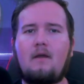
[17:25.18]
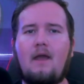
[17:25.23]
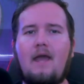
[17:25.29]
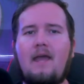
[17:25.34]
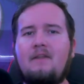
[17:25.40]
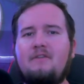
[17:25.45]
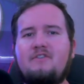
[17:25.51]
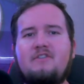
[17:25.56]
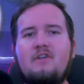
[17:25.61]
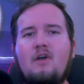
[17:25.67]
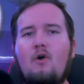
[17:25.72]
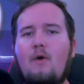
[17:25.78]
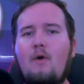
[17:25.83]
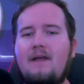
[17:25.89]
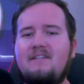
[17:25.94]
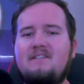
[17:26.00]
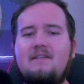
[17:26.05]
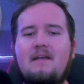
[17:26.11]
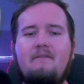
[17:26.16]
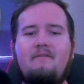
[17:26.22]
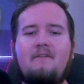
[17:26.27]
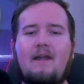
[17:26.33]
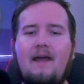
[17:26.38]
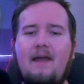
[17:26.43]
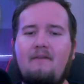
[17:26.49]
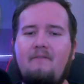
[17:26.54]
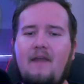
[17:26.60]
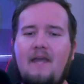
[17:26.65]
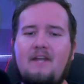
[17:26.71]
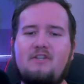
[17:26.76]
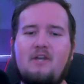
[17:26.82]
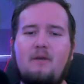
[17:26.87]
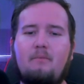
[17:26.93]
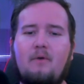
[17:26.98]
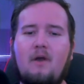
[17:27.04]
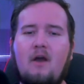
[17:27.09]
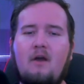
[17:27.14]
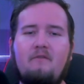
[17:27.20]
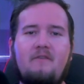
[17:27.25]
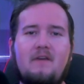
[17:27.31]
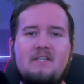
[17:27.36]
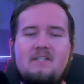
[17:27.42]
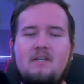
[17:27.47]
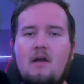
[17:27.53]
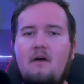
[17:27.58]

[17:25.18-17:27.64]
And so at 7, I have A.J. Brown facing